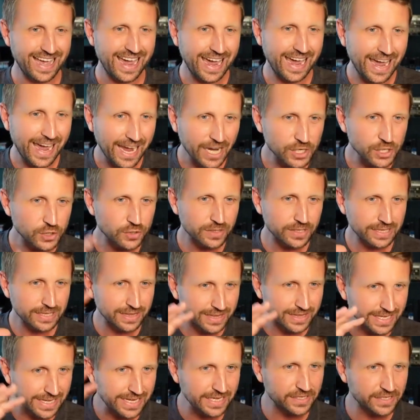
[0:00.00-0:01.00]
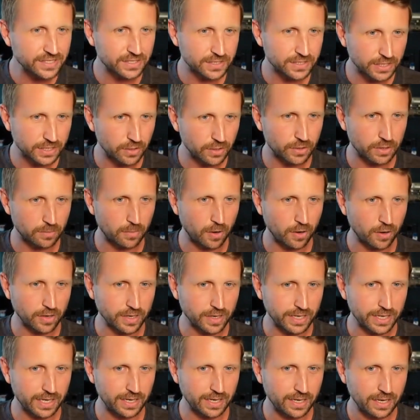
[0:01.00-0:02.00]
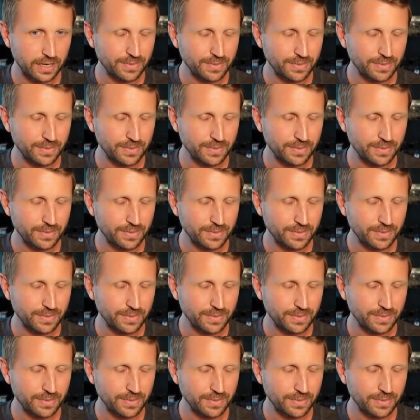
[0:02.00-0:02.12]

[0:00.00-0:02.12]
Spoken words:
actually leads to go to market.